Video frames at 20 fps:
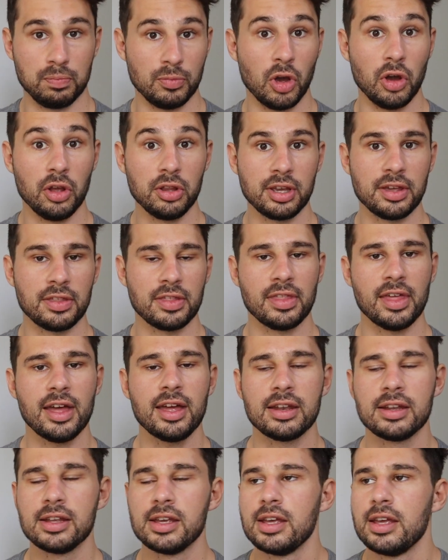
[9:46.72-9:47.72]
earlier than
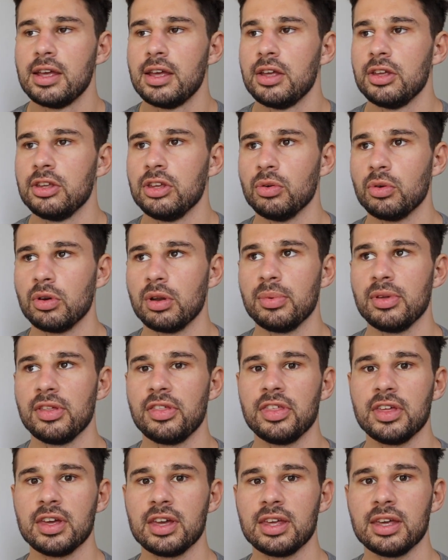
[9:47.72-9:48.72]
that. You want to be
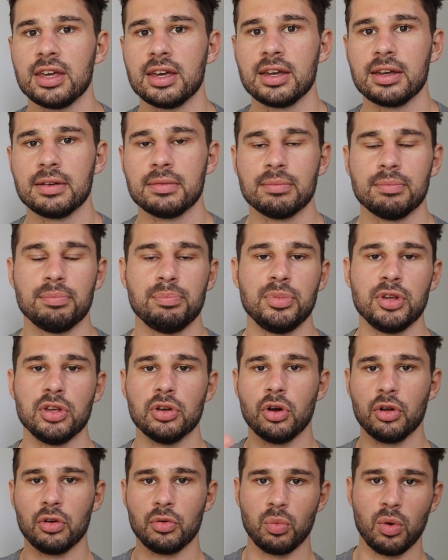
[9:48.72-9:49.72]
thinking
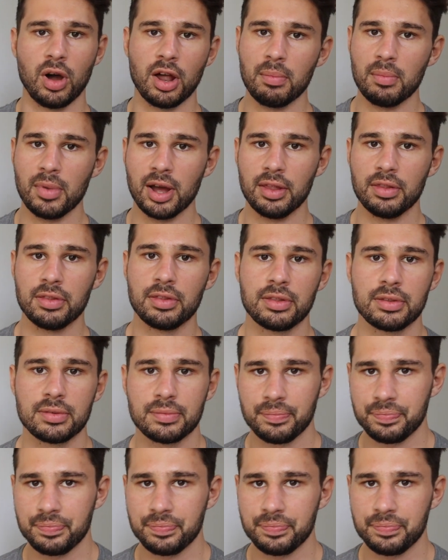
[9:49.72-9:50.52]
beyond 1 month.